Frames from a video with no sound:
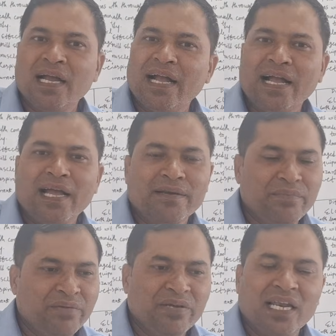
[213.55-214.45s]
and
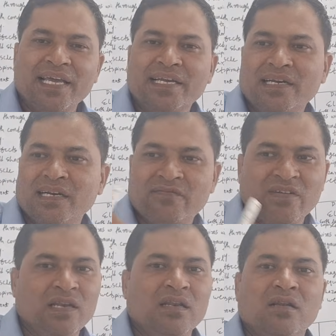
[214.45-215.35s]
maybe like it
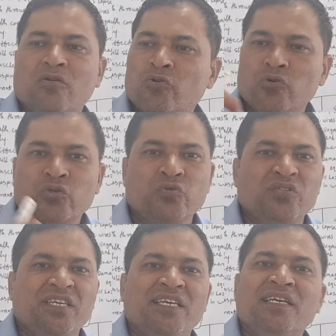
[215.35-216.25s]
will goes to
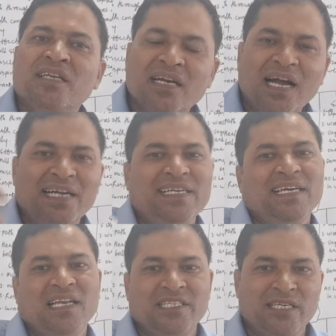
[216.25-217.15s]
the
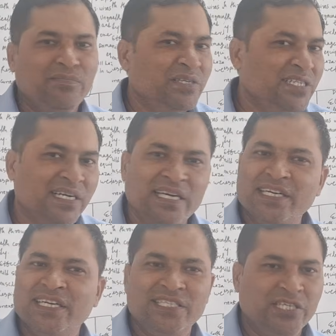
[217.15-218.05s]
IDLH, immediately
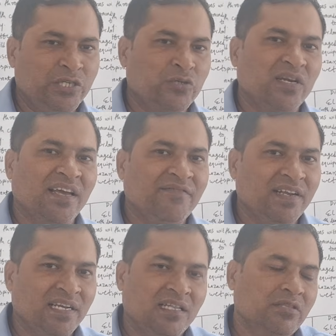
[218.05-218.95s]
dangerous to life and
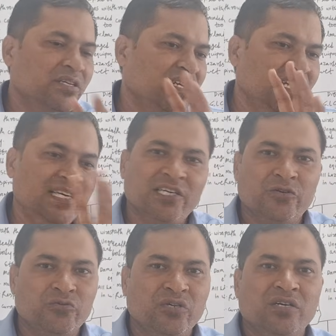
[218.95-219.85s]
health, related
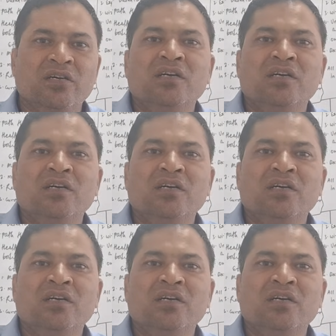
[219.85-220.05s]
to the